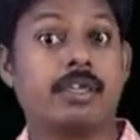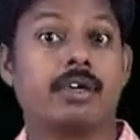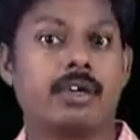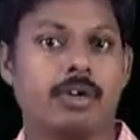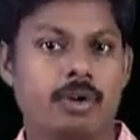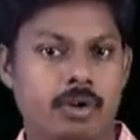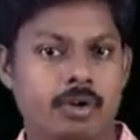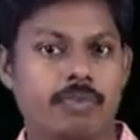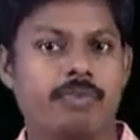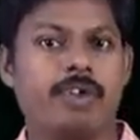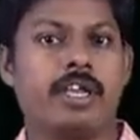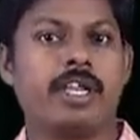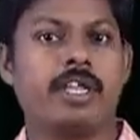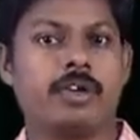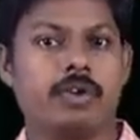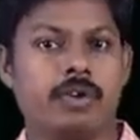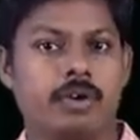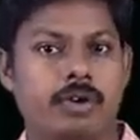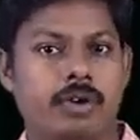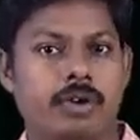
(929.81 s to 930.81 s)
Good, very
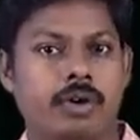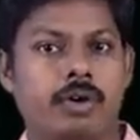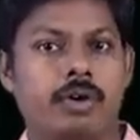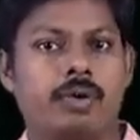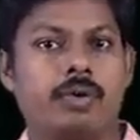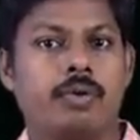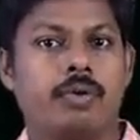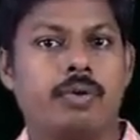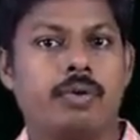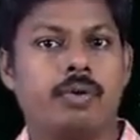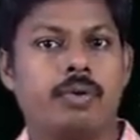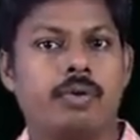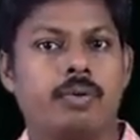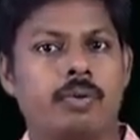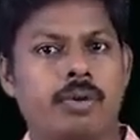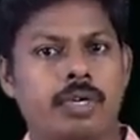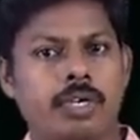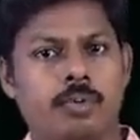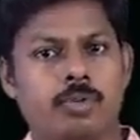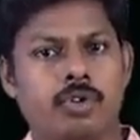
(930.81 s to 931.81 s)
good.
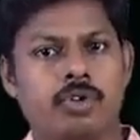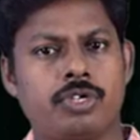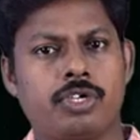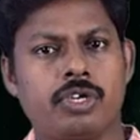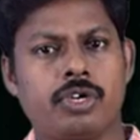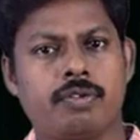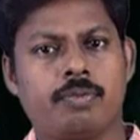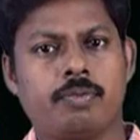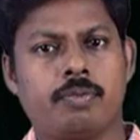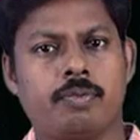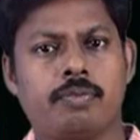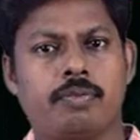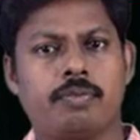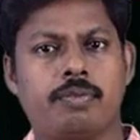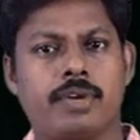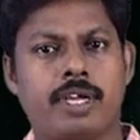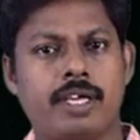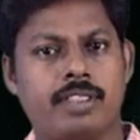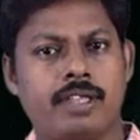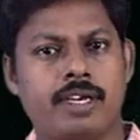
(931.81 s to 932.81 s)
What about your
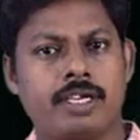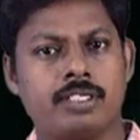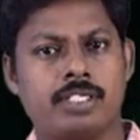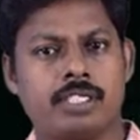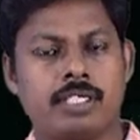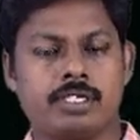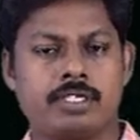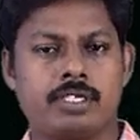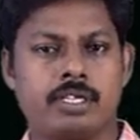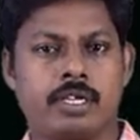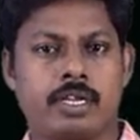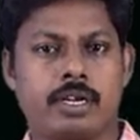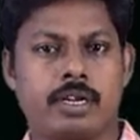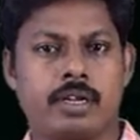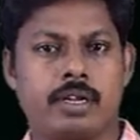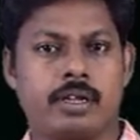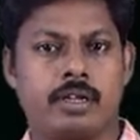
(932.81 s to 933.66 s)
brother and sister?